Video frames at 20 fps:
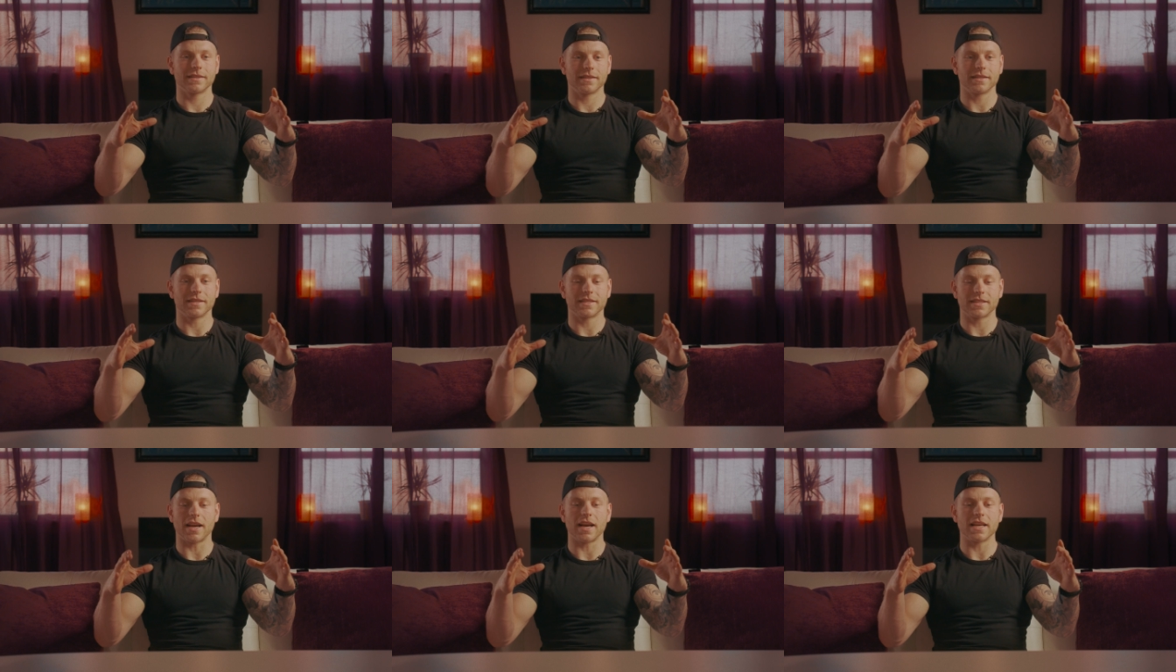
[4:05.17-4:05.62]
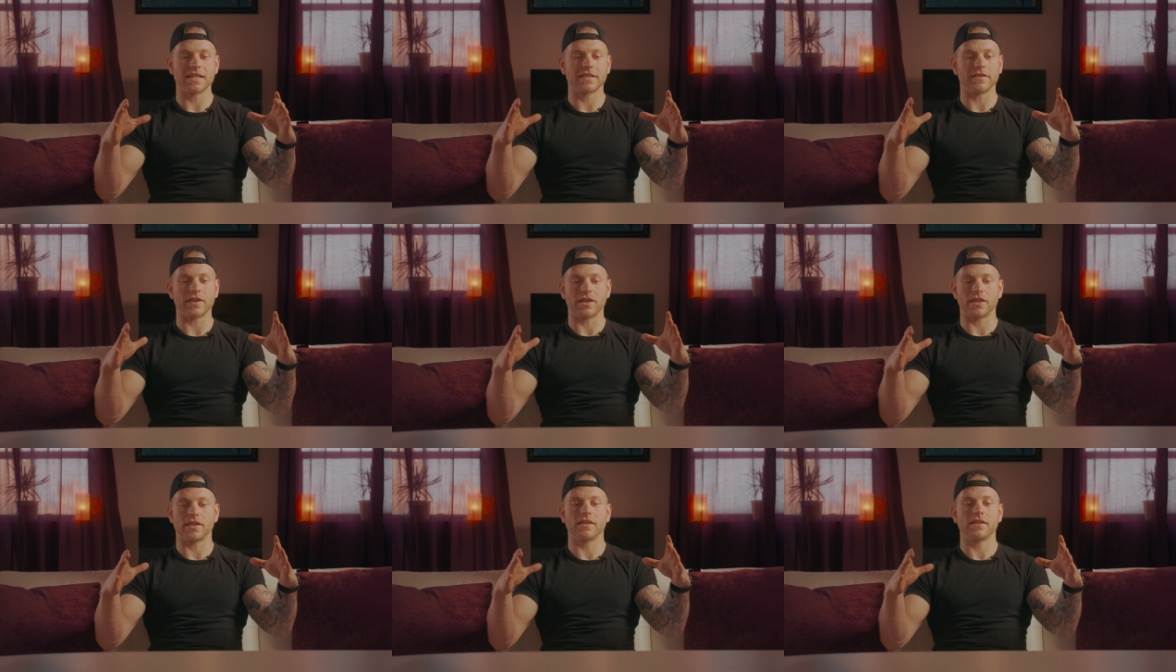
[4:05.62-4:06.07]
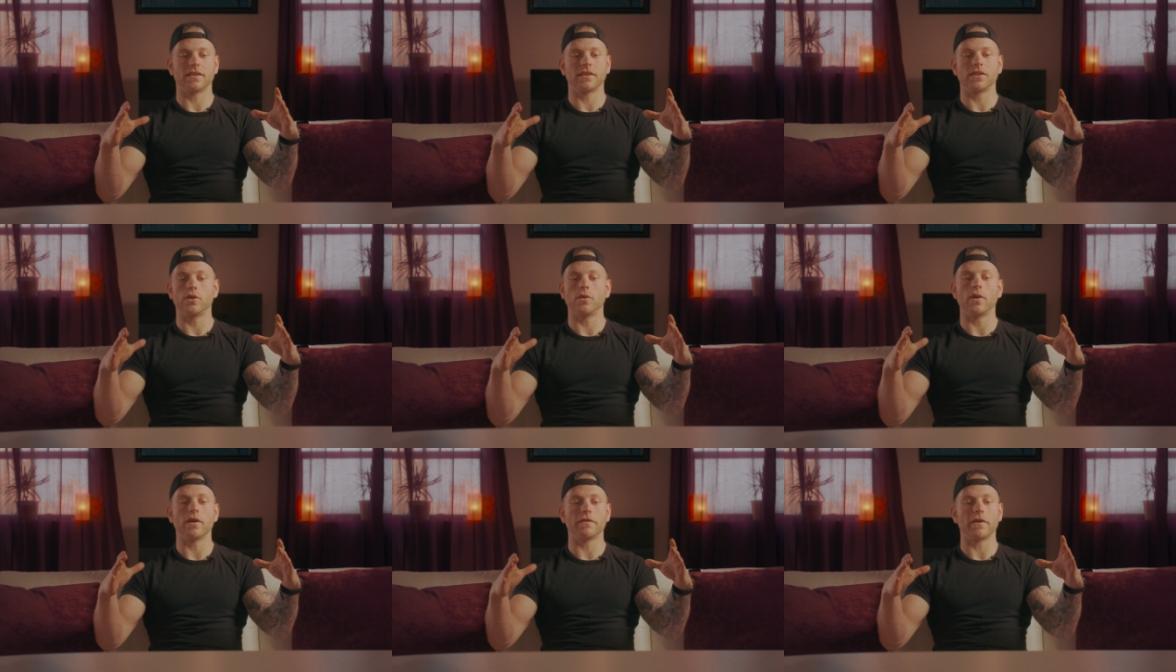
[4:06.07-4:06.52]
the size of a
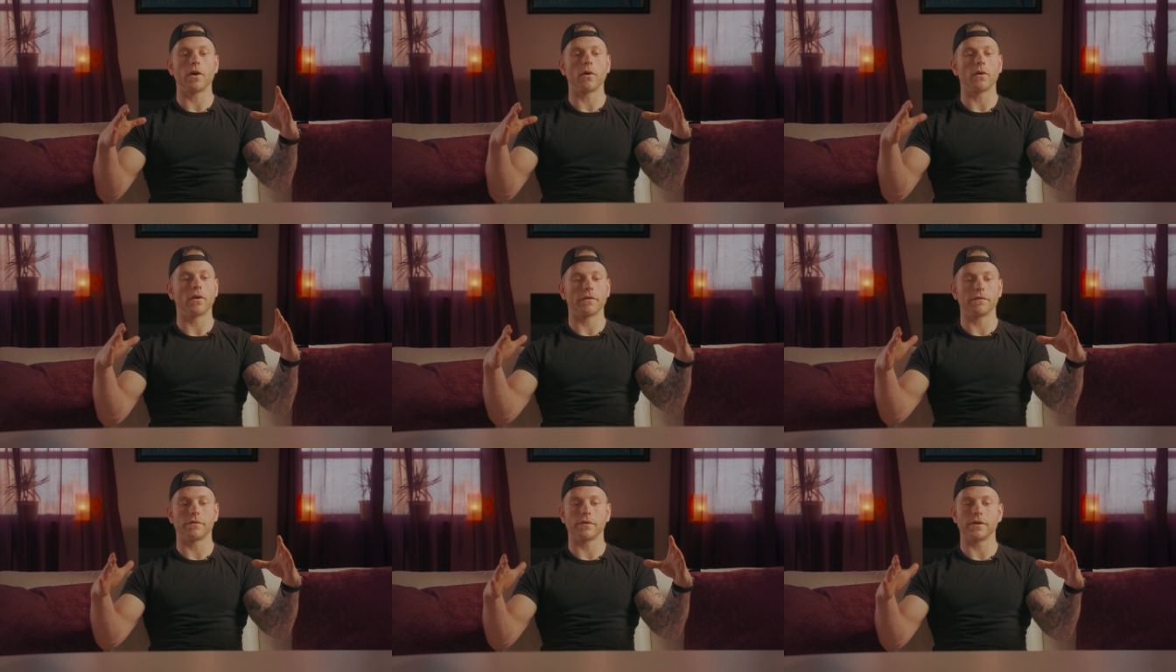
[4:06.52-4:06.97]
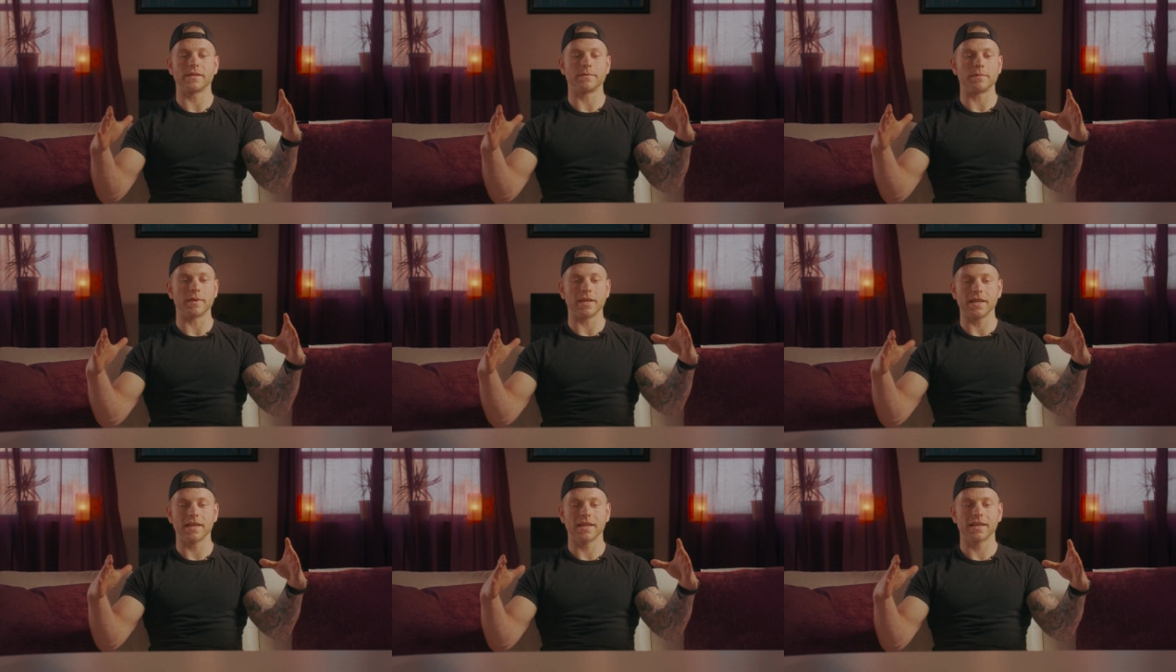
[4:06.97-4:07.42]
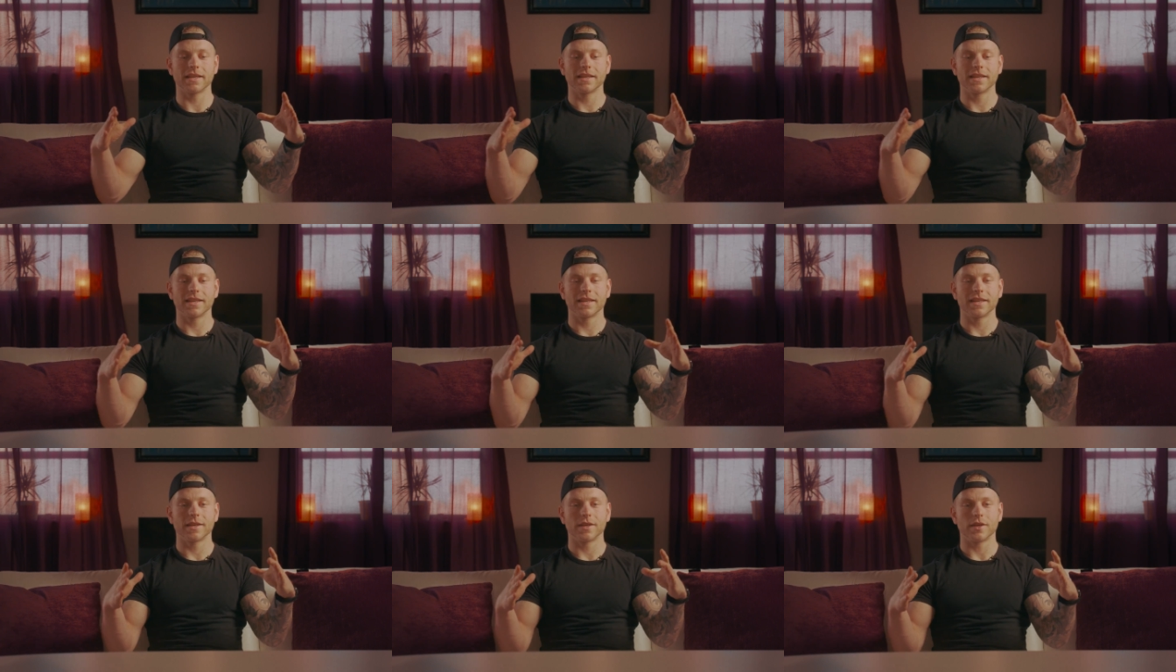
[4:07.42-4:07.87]
UFO or a frisbee,
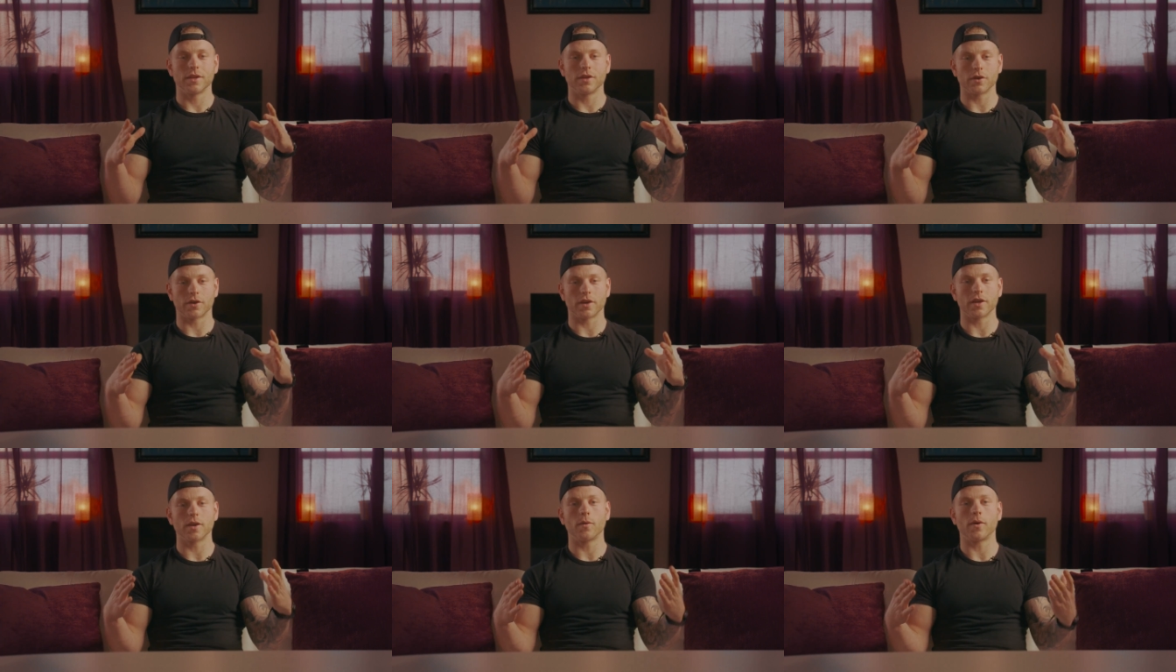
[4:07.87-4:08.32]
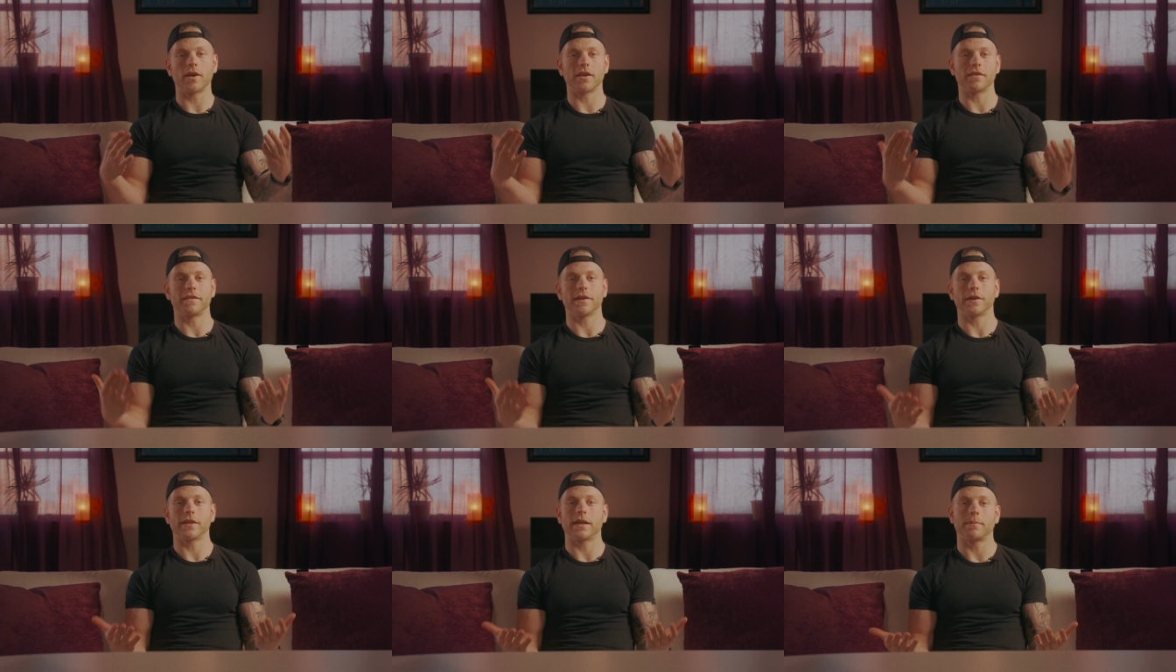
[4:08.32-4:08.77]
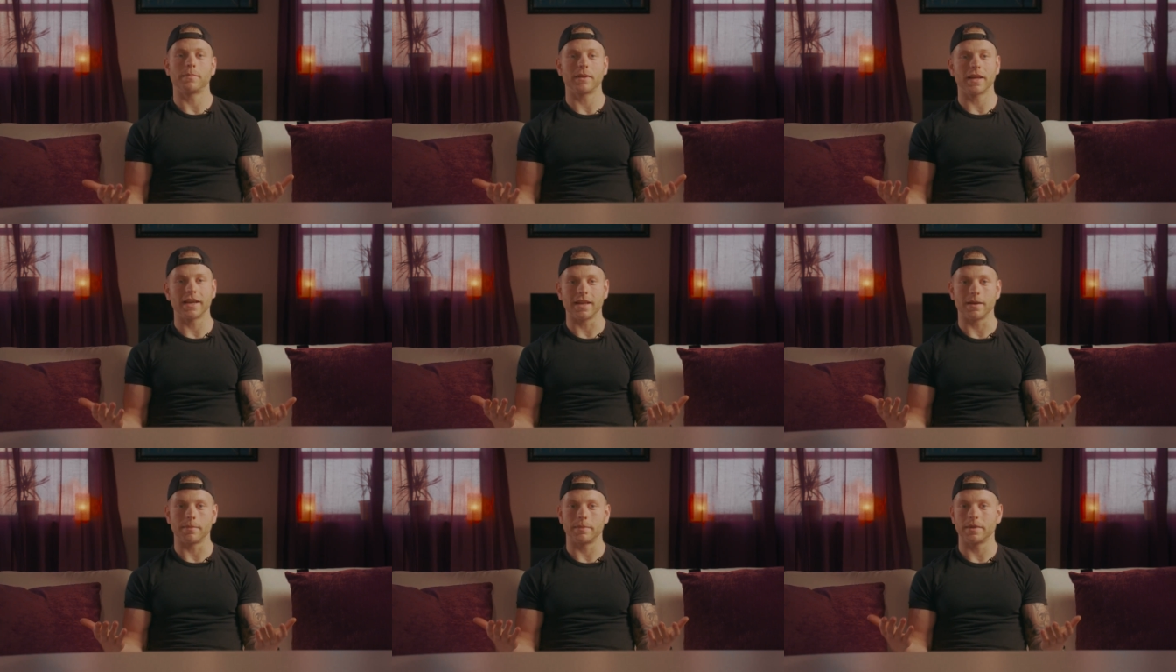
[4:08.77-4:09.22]
you're going to want to fill that
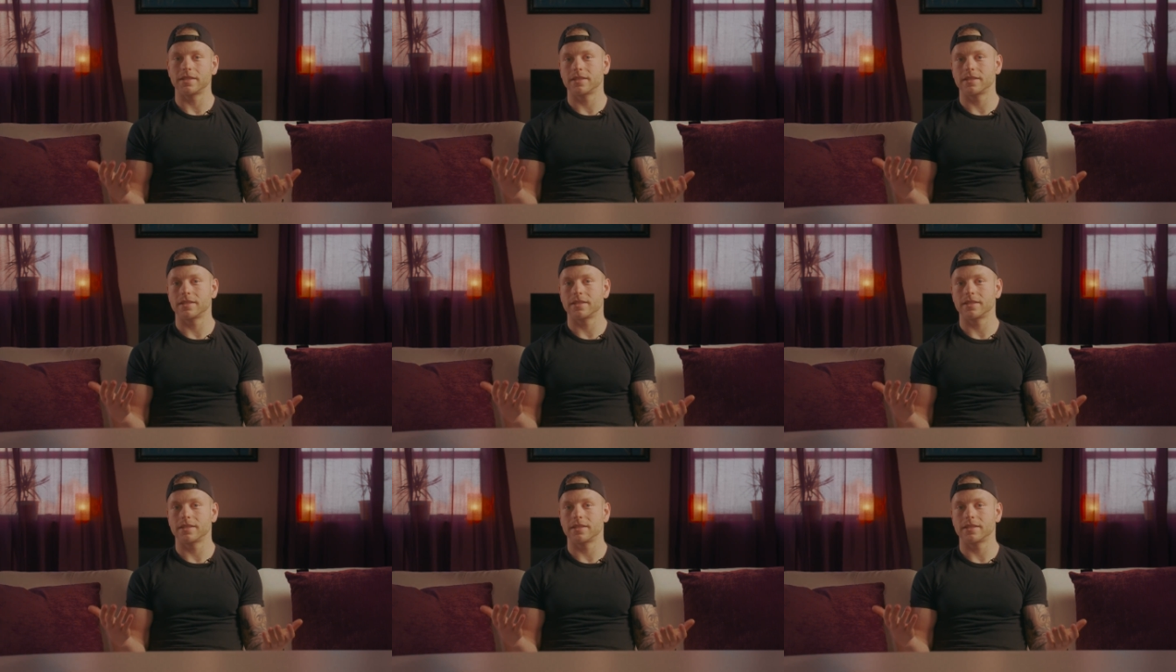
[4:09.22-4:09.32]
plate up.